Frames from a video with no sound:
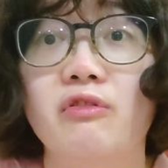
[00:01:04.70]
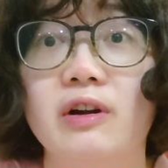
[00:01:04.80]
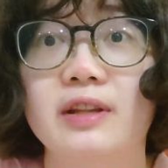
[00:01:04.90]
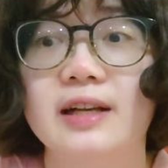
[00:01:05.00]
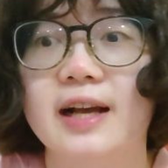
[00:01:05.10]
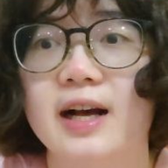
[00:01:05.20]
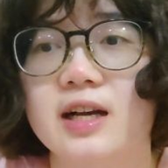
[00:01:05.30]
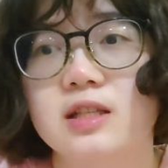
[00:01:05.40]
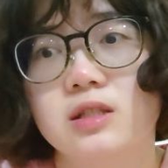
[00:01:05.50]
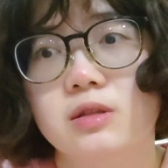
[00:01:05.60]
from the
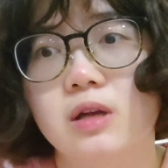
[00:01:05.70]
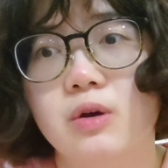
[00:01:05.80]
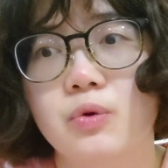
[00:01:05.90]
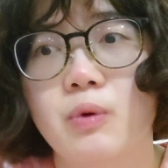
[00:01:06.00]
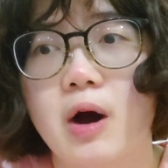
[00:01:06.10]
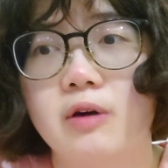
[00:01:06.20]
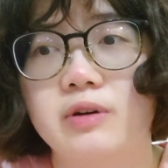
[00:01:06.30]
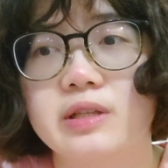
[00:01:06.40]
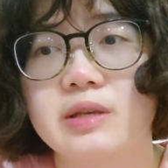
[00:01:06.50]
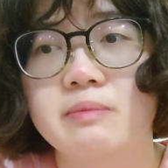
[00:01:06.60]
guys who are
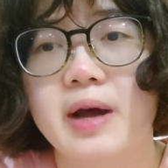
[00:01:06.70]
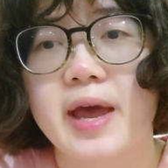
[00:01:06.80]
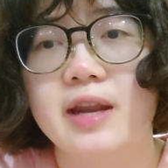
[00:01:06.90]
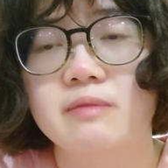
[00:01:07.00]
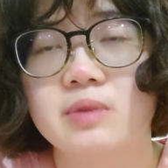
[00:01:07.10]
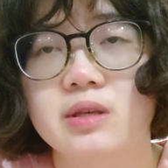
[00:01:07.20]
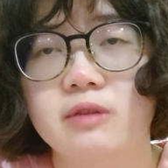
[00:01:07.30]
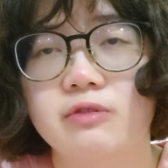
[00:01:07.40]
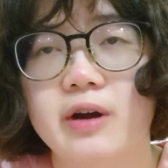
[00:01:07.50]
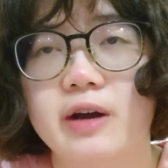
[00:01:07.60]
already my
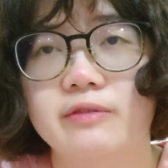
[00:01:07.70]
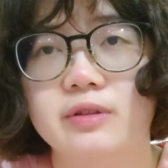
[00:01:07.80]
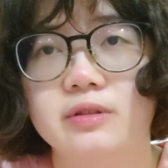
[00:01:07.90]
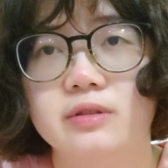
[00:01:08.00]
enemy forever.